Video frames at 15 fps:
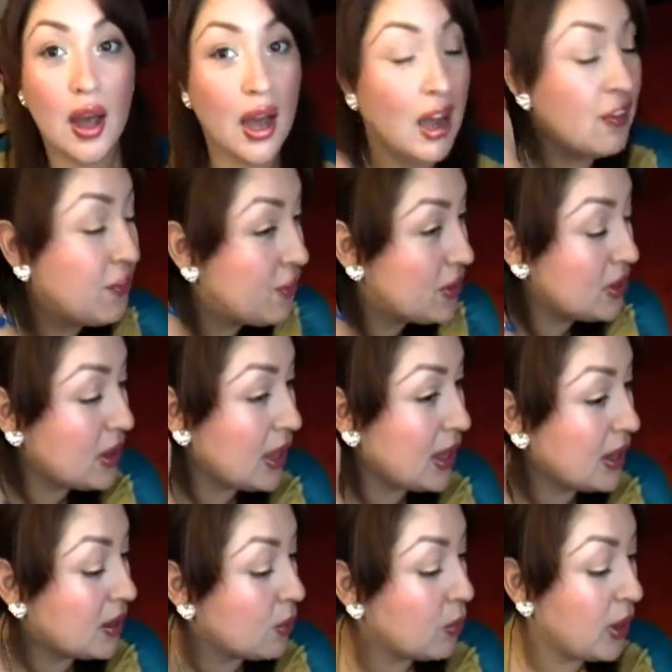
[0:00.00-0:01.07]
I feel
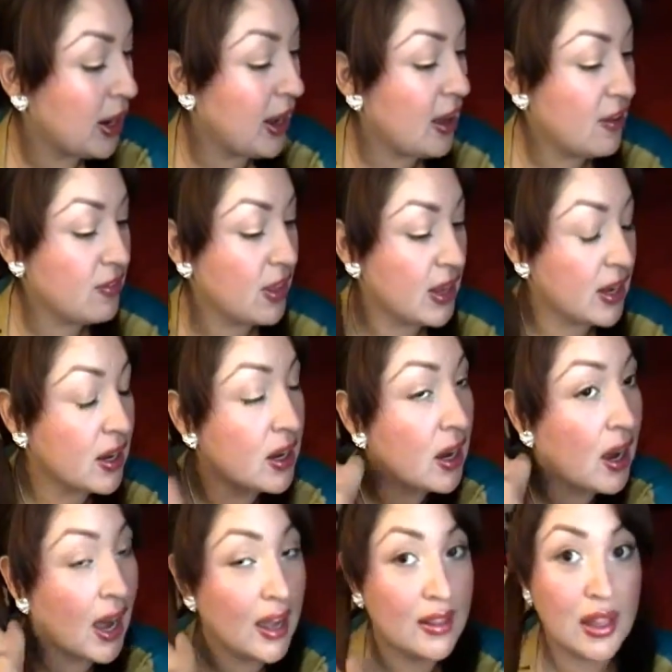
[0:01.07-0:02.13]
like when I have like a
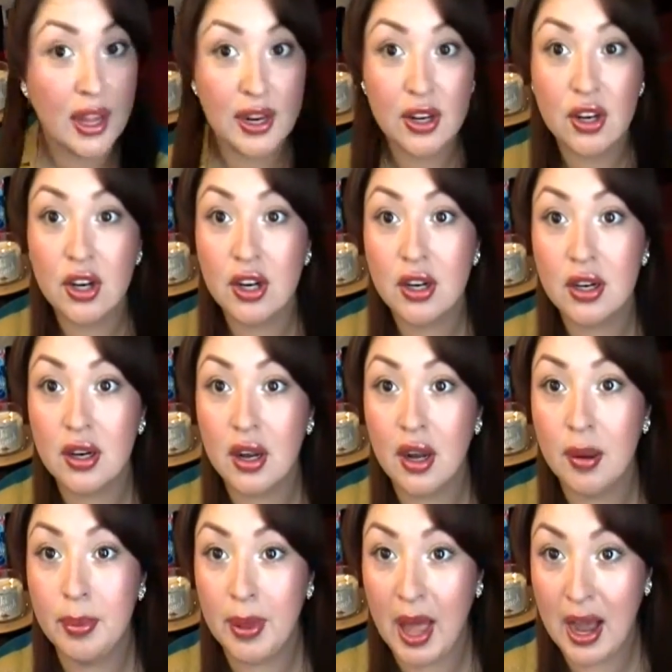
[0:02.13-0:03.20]
eyeliner,
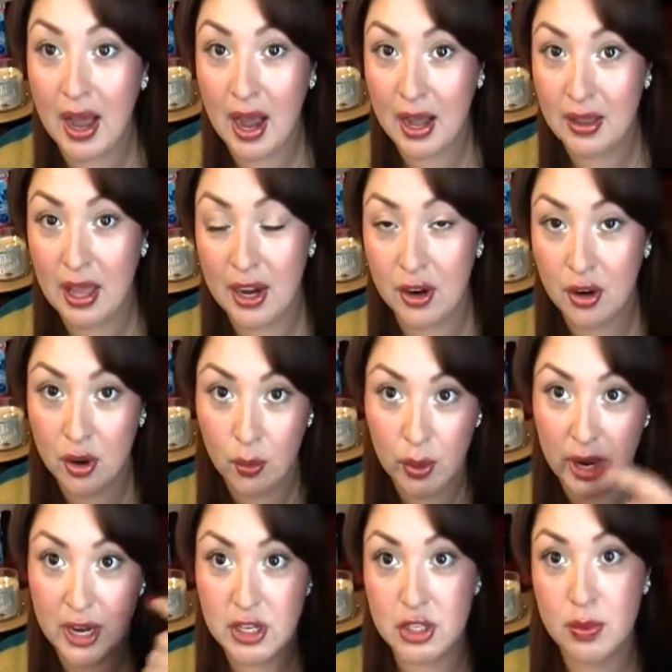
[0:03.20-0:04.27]
a black eyeliner, or
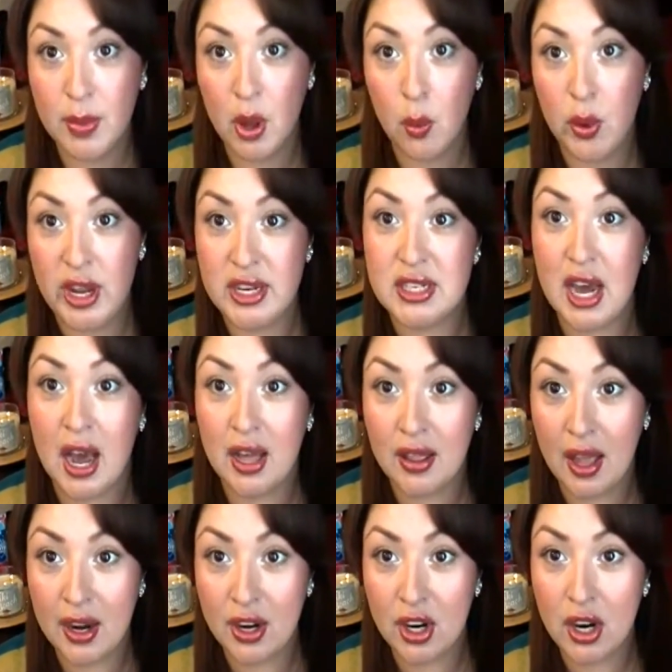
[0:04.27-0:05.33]
when I do my winged
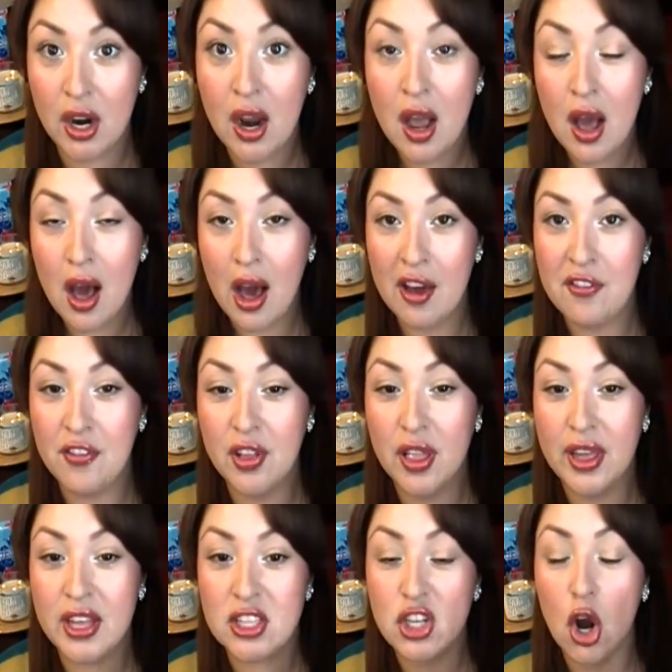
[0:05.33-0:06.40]
eyeliner, I feel
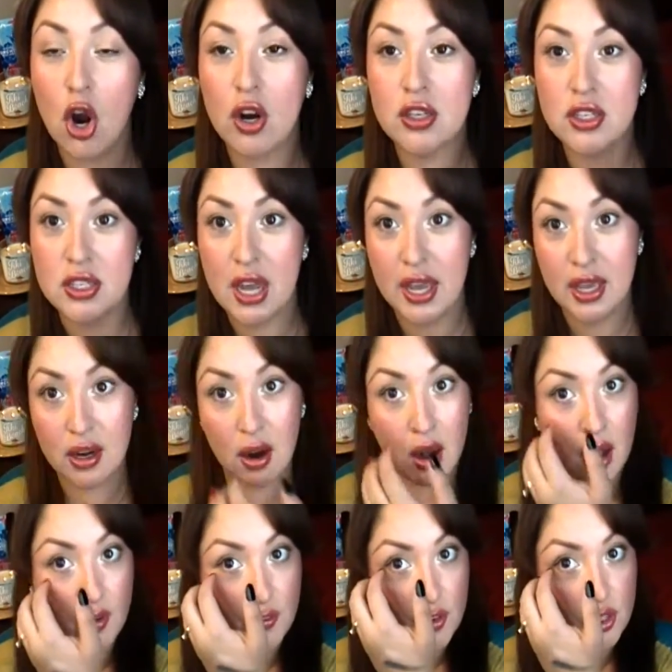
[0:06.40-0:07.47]
like it's hard to take it
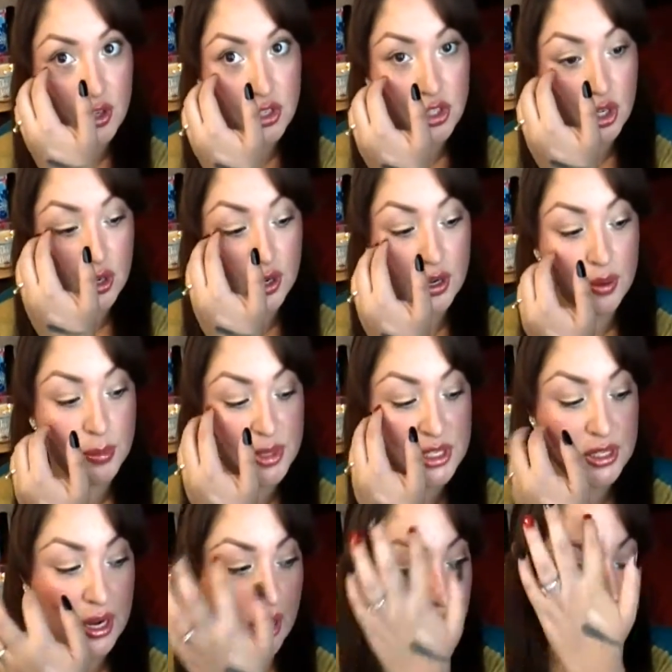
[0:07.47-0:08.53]
off or there's certain
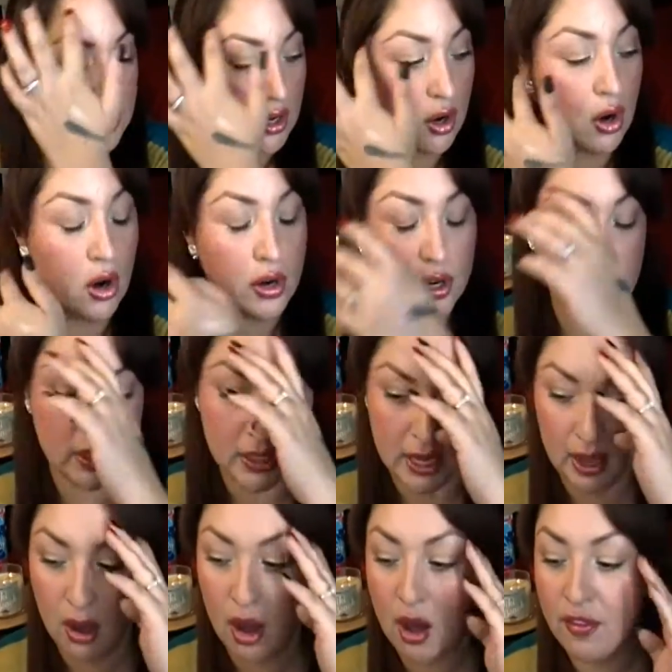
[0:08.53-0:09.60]
mascaras that are harder to
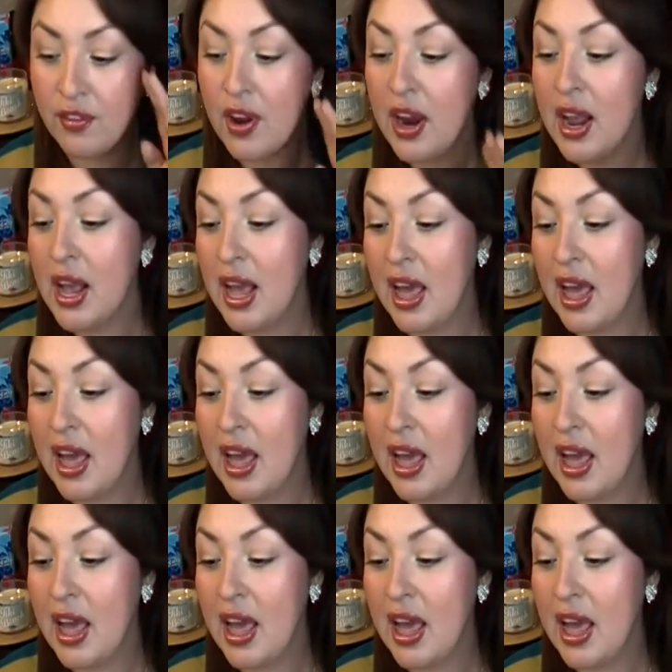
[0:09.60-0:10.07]
take off.